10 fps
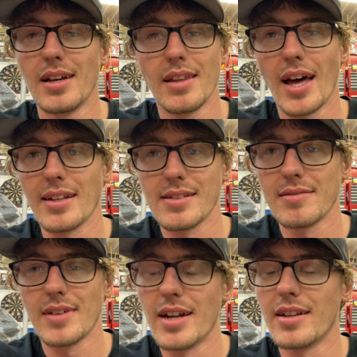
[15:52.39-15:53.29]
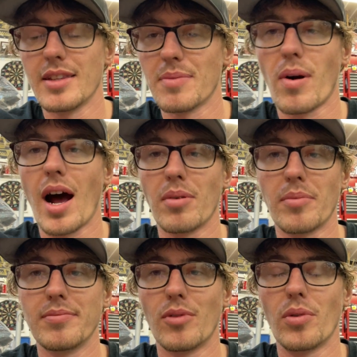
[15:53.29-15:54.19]
that ended the
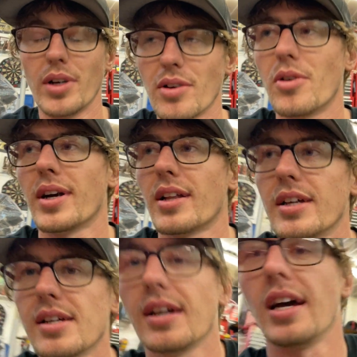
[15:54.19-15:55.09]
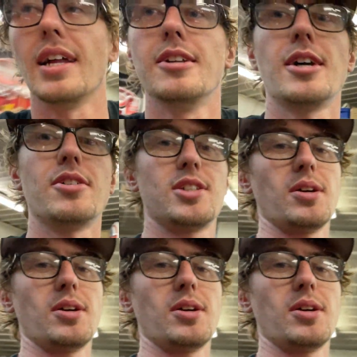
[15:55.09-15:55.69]
problem real quickly. And I'll show